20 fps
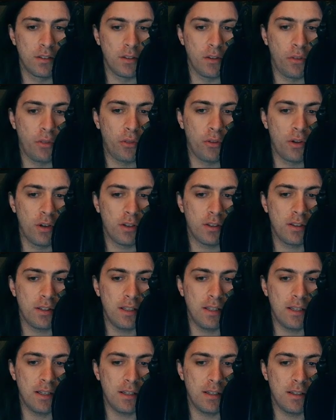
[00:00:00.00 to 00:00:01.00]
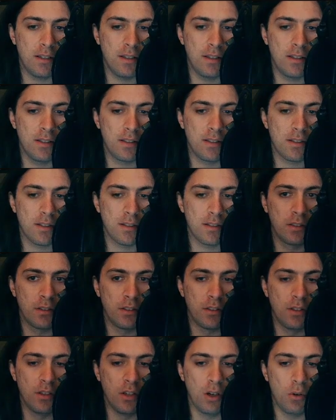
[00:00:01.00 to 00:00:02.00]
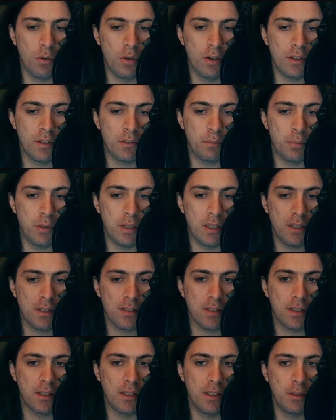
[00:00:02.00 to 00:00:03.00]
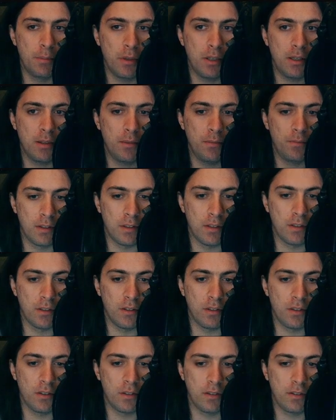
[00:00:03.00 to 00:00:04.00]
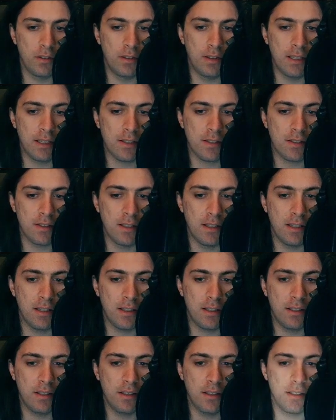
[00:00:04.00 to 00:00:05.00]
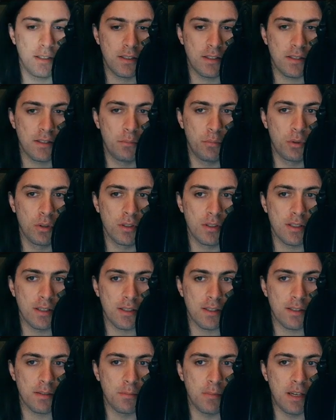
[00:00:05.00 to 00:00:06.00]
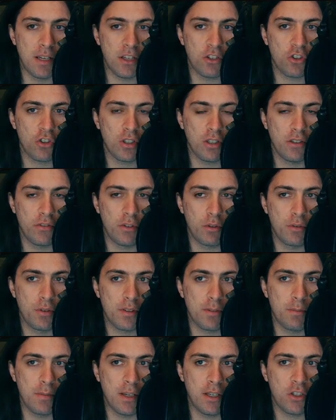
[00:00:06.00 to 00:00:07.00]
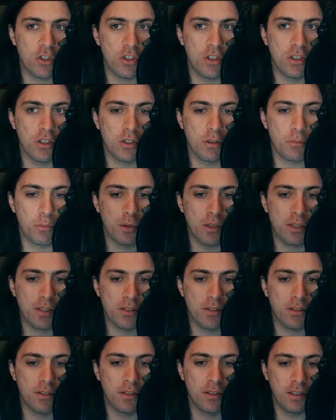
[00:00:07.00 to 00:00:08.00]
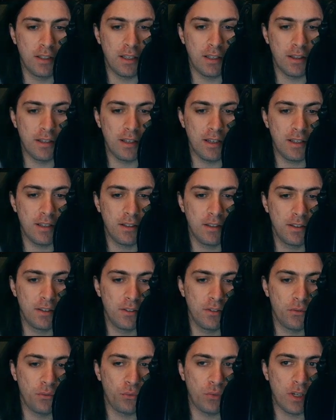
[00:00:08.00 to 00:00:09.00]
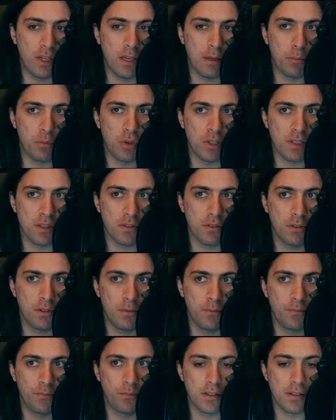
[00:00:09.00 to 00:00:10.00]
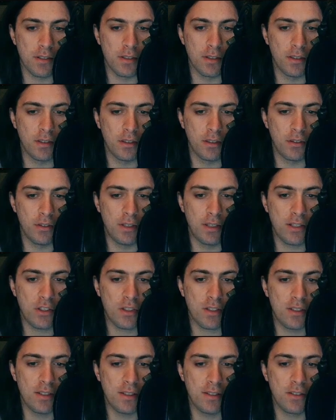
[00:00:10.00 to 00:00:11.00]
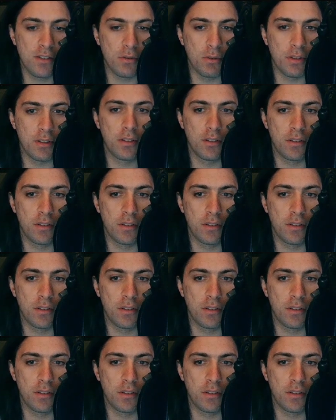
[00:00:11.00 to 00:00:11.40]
third layer is the low end plus a clipper, the next layer is pulsar smasher, a very smashy compressor, and then Firepresser. So let's just listen to it.